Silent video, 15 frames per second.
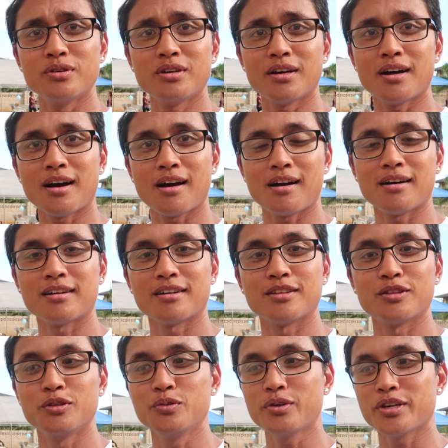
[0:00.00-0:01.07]

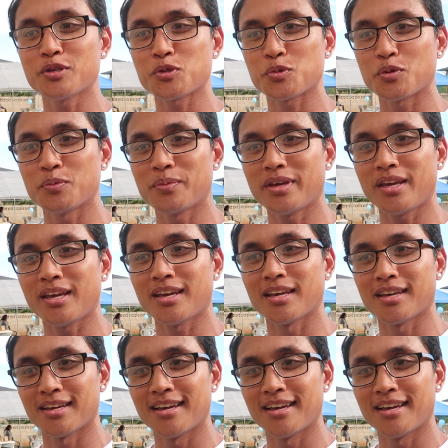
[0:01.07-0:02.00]
uh, Lucas will be